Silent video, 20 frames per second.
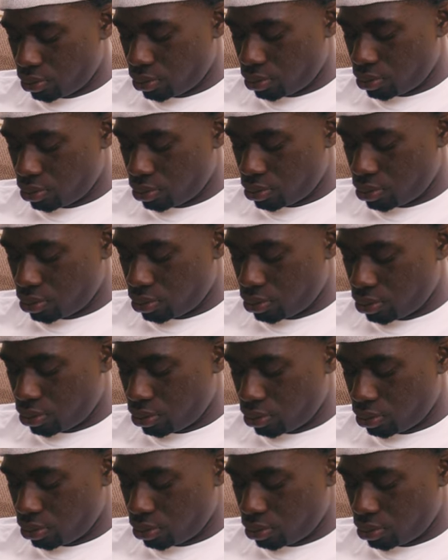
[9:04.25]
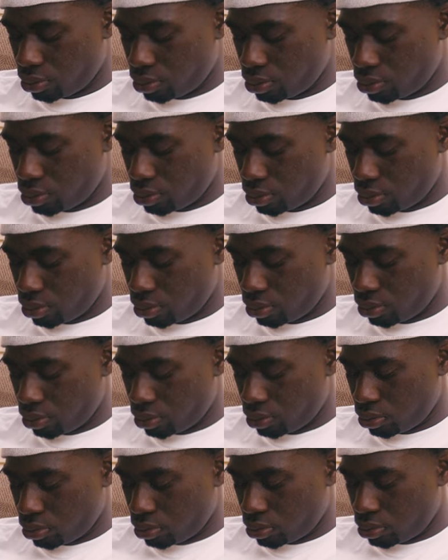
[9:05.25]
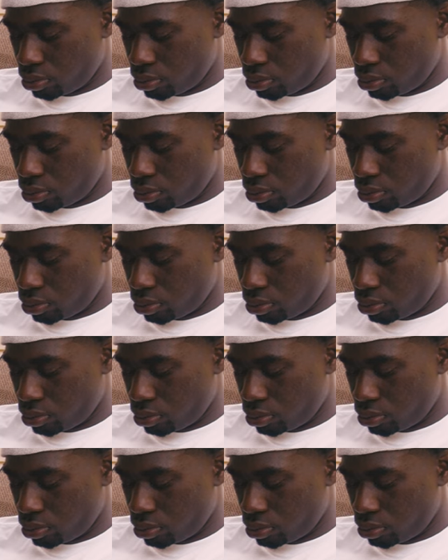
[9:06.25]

The person shown says nothing.